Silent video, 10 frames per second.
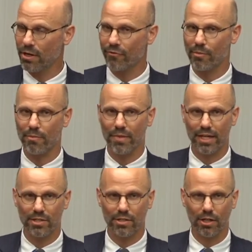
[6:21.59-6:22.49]
from a
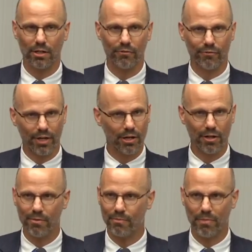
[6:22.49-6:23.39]
mix of
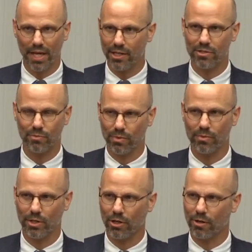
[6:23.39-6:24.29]
very base, what
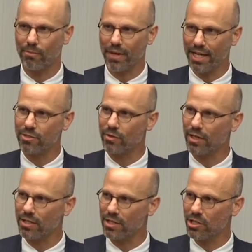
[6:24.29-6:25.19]
we call base
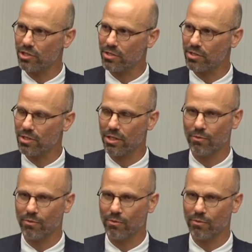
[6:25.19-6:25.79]
organizations.